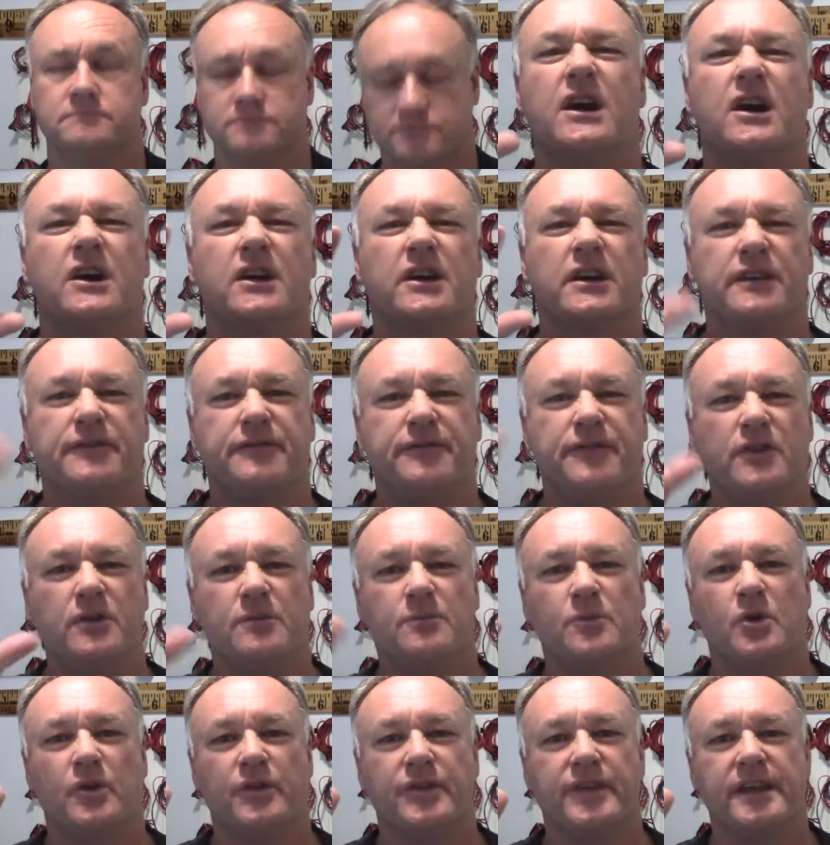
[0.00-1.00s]
I've got a few
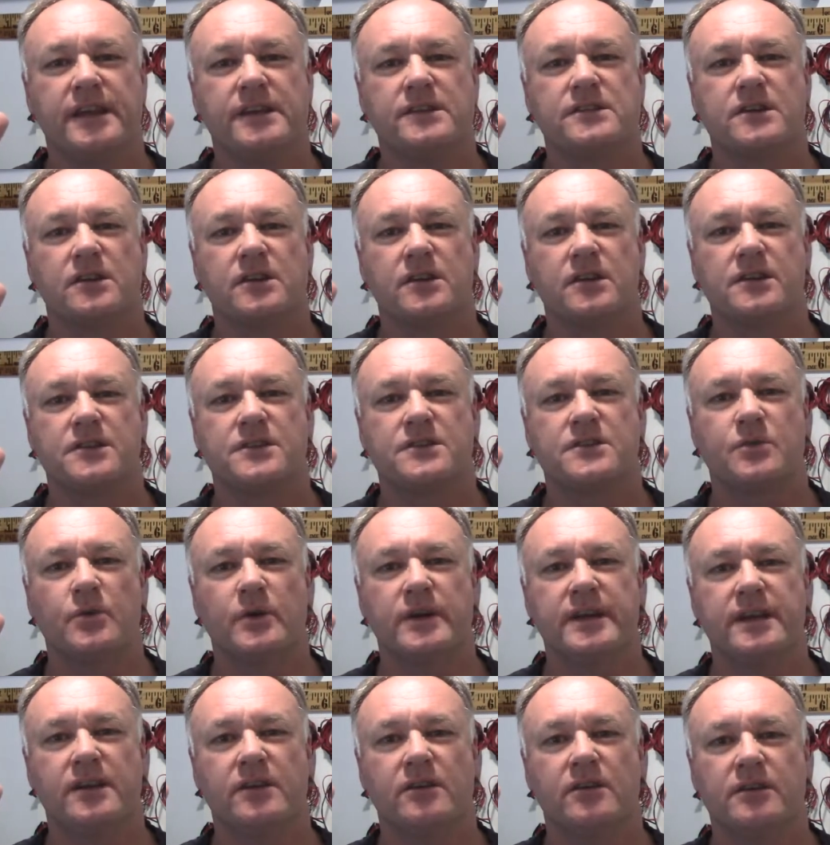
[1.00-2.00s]
more things I've got to
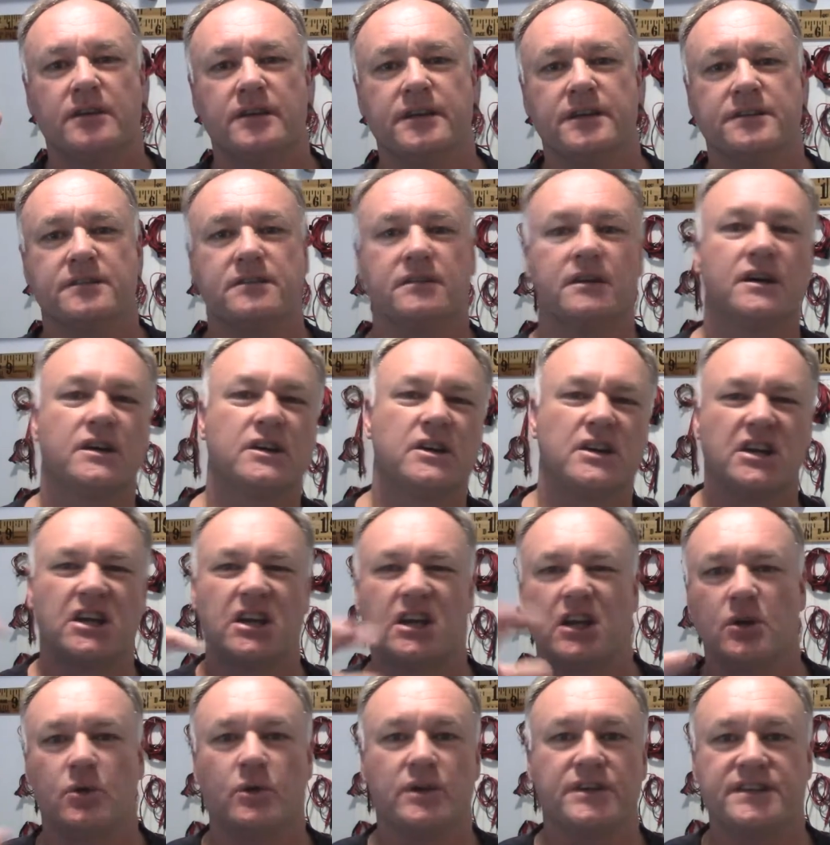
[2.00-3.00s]
tweak on it. I've got to
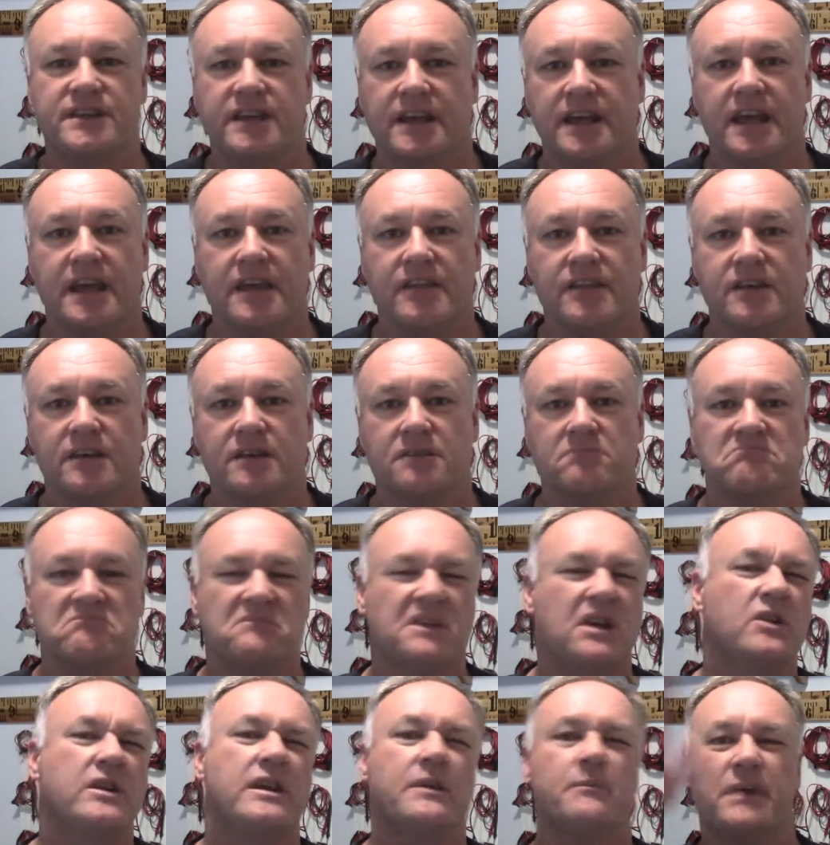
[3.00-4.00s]
glue it together.
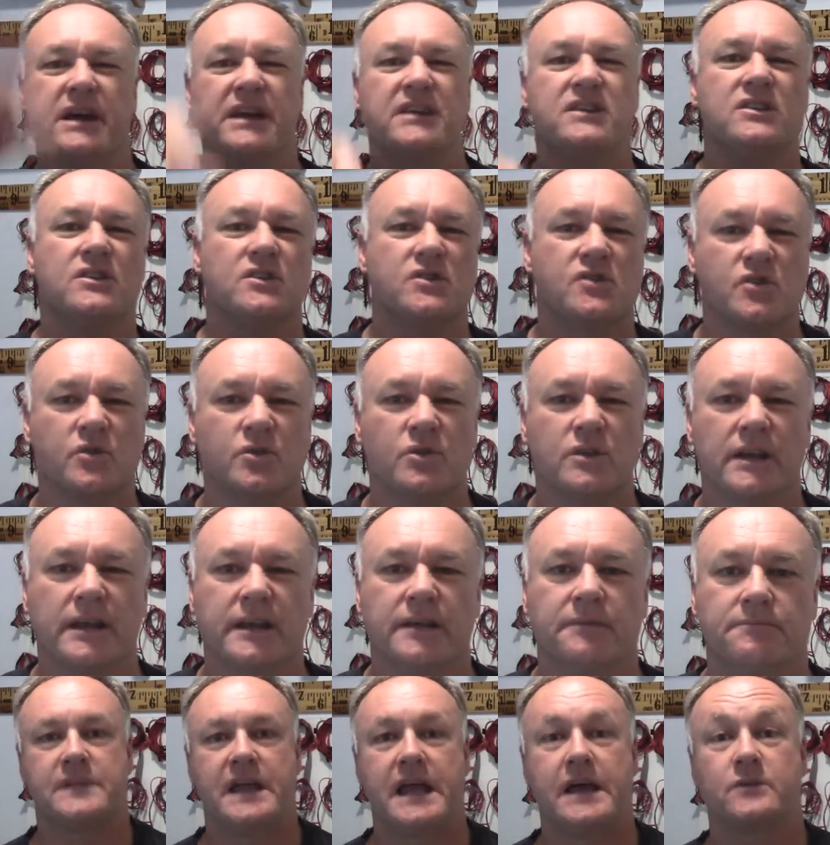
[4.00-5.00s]
I'll get back to you shortly.
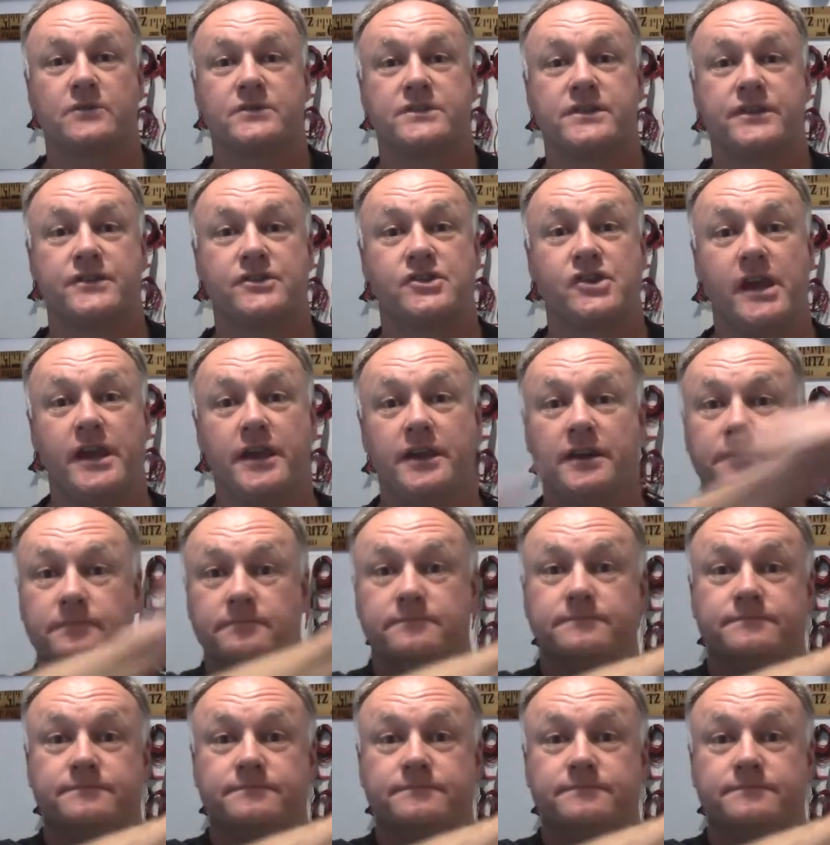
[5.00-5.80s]
Out to the shed.